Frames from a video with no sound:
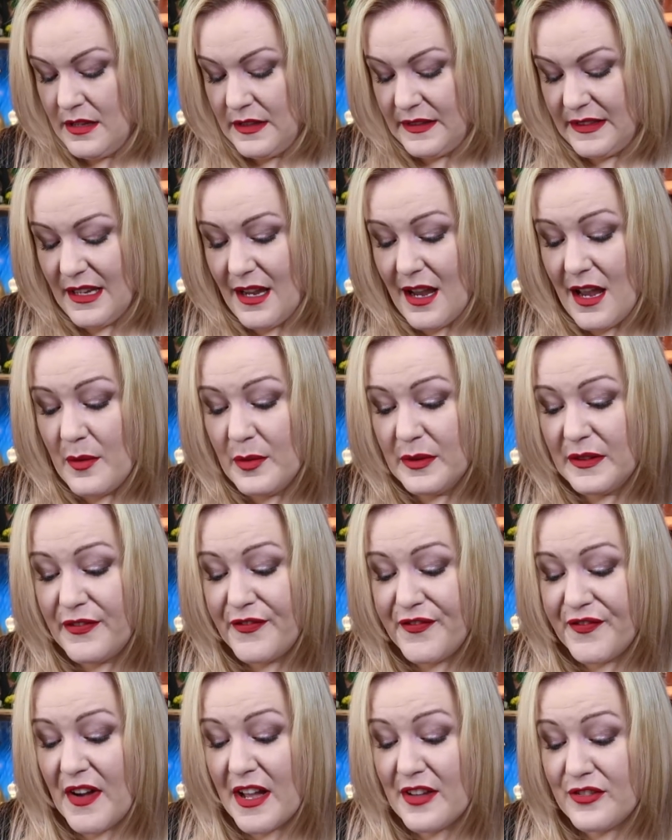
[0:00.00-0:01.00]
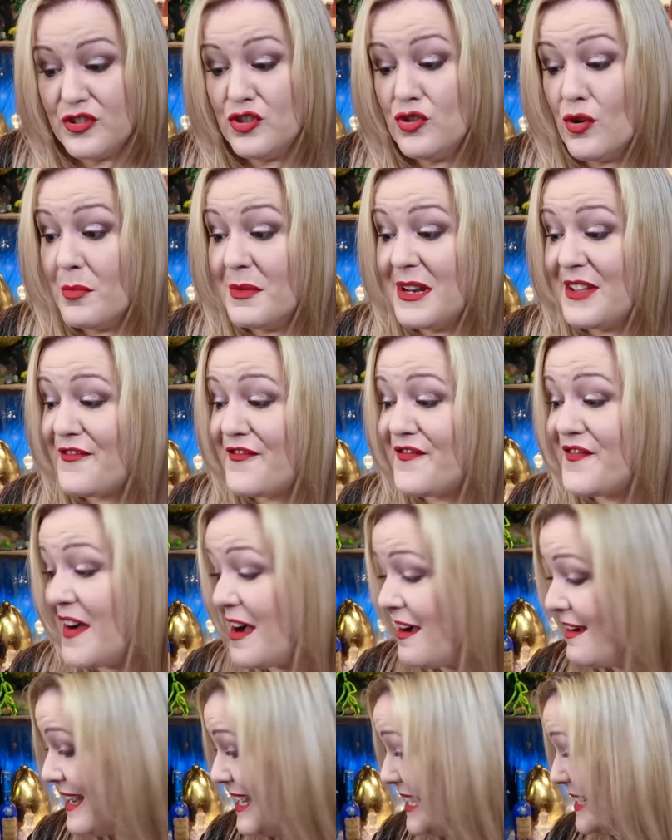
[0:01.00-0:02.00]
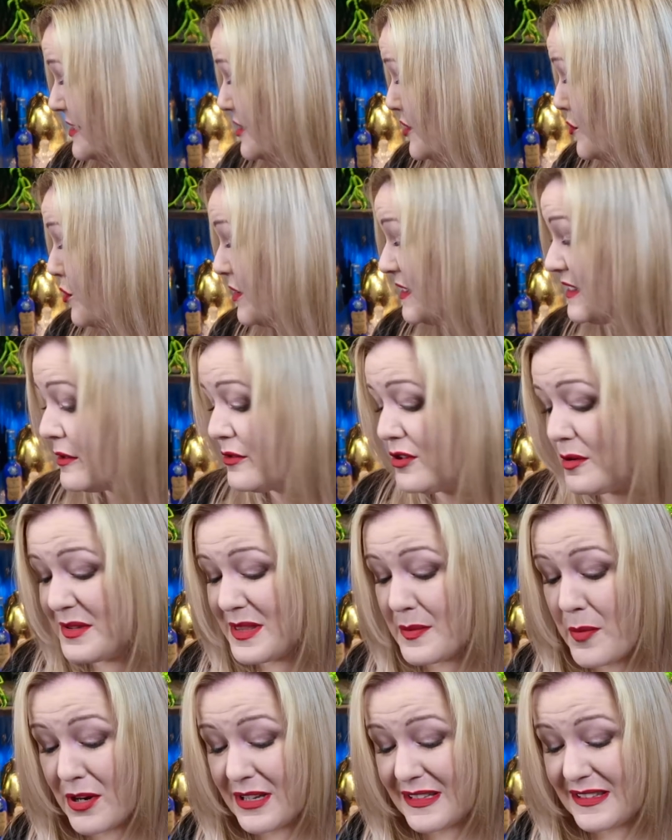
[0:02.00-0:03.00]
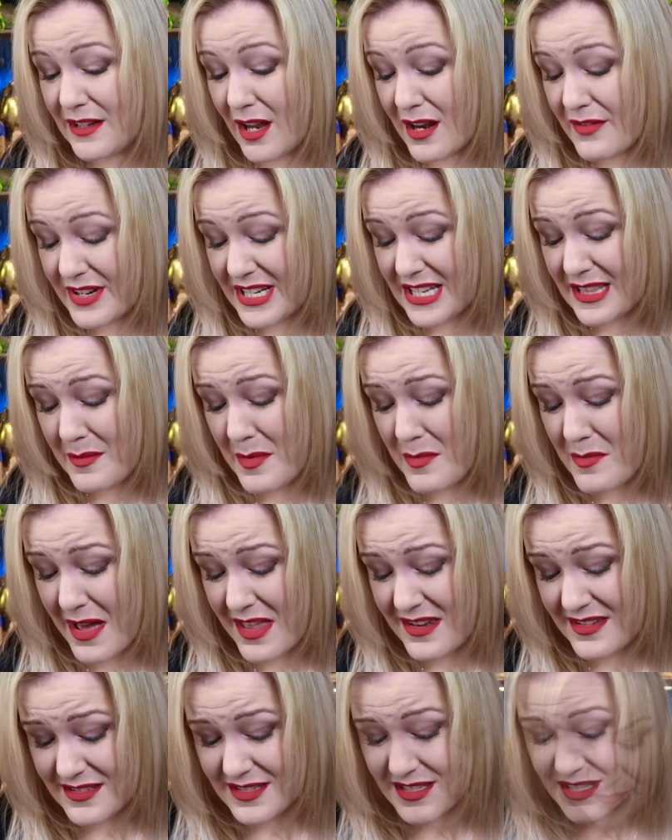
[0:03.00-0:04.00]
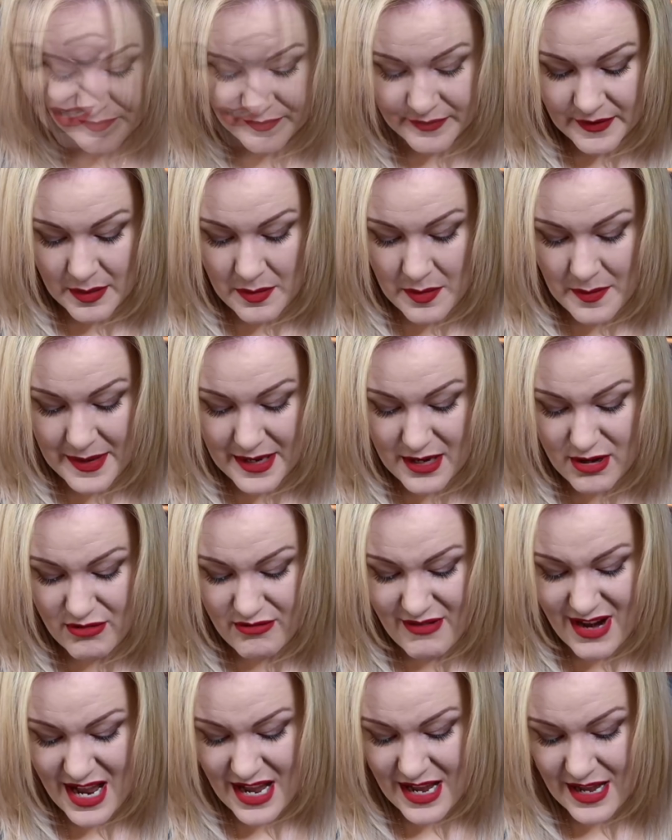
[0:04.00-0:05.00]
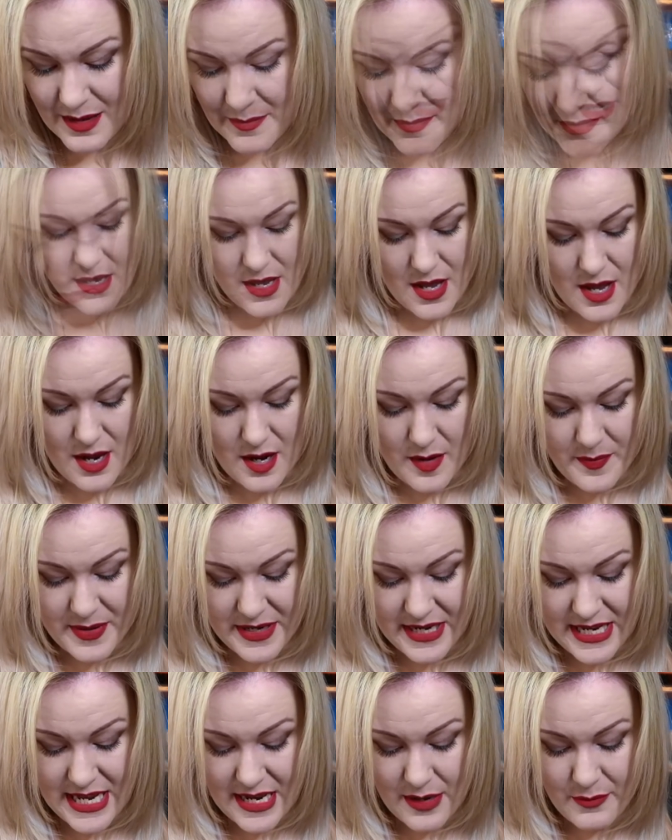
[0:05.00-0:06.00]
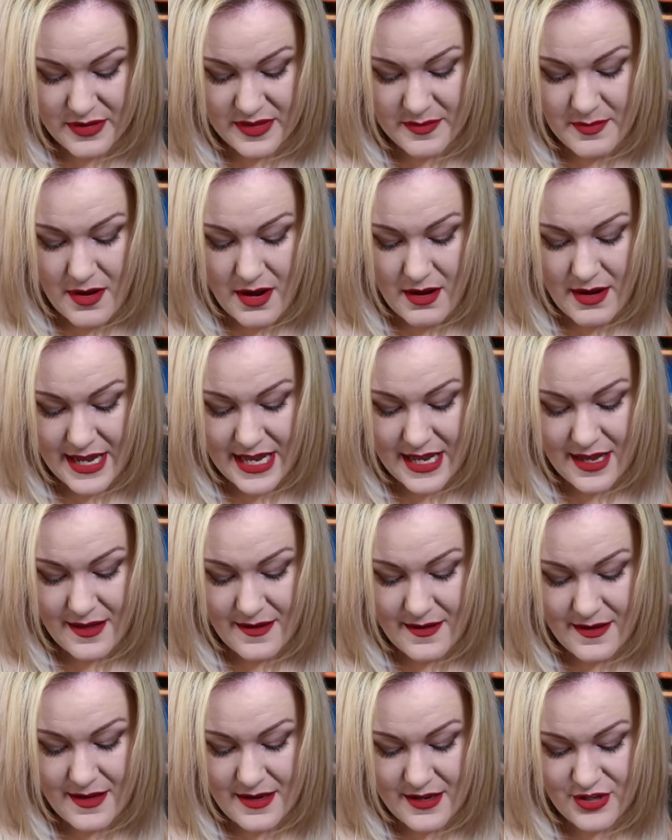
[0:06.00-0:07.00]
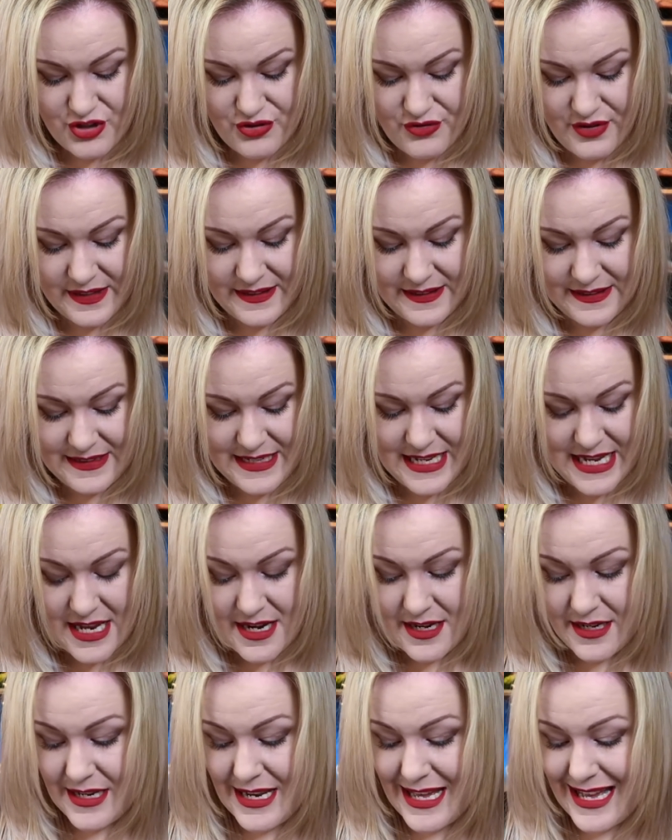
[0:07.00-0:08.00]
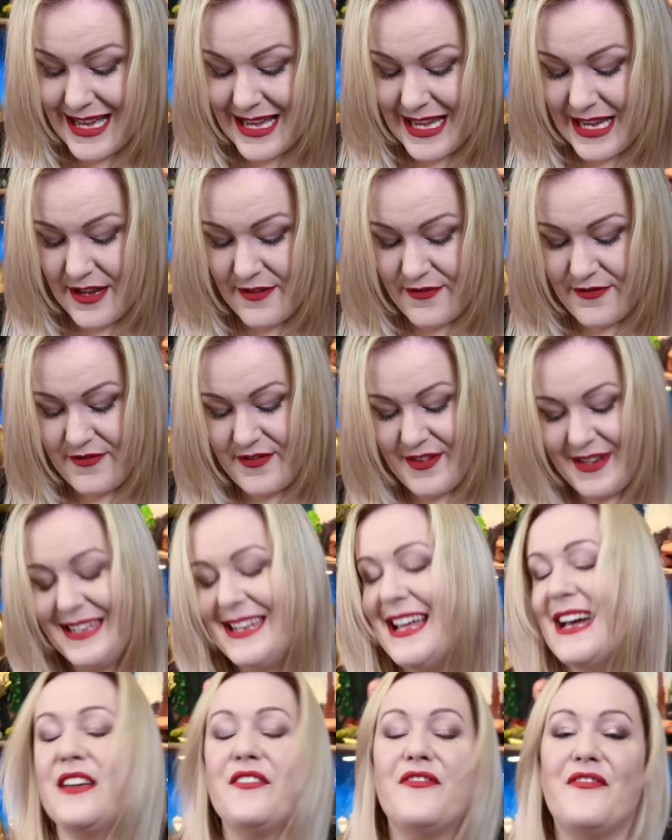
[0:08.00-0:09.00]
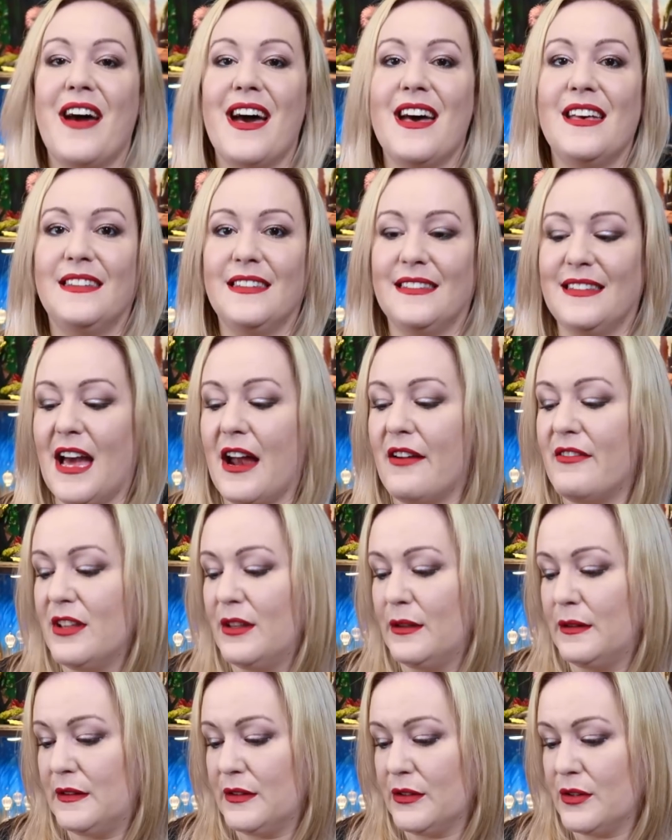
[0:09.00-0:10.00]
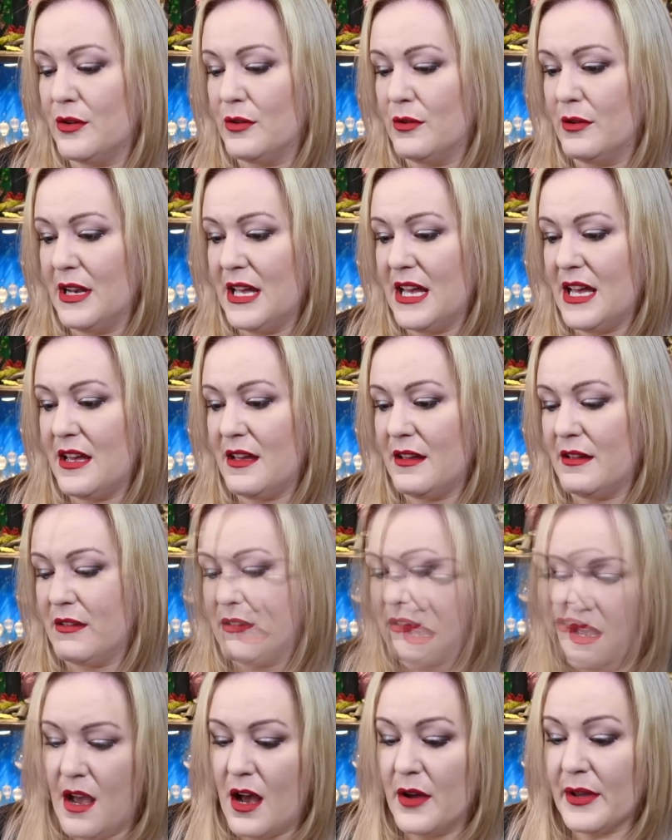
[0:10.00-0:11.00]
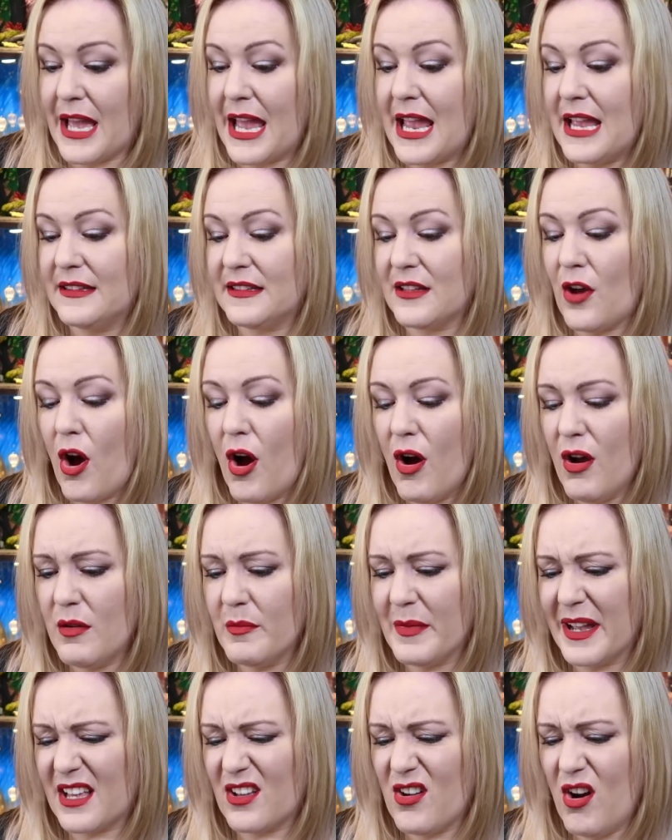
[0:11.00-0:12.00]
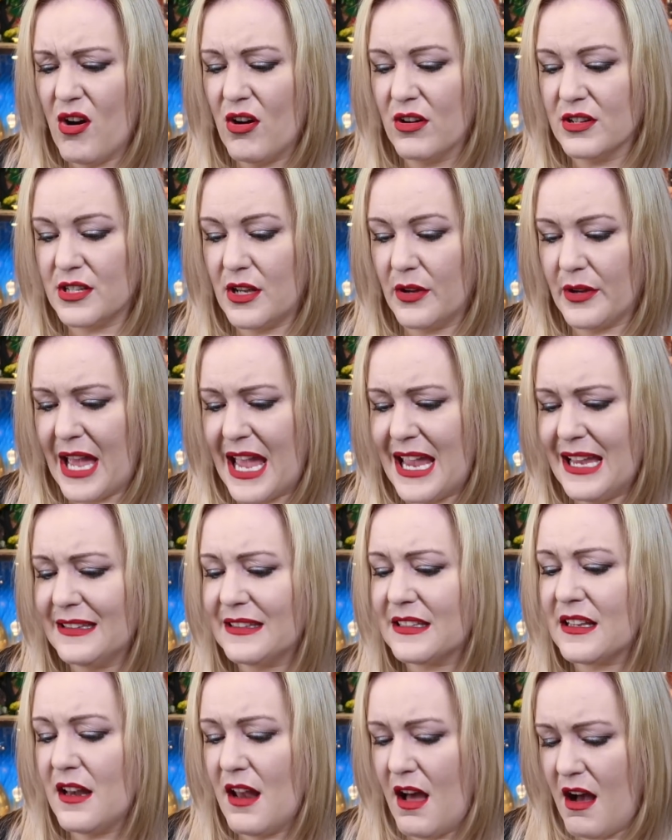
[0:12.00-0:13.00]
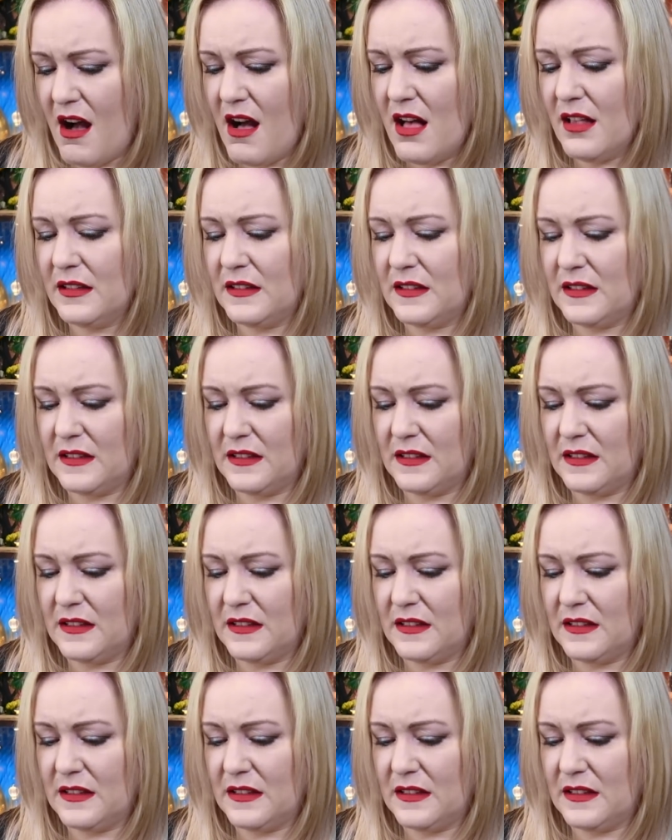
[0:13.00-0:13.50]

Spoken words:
See, I'm normally fine. I don't know what's going on with the polystyrene at the moment. I'm a bit crap. Opening with my trusty knife. Knifers, as Harry used to call it. Okay, it's, oh my God. Okay, it's glass.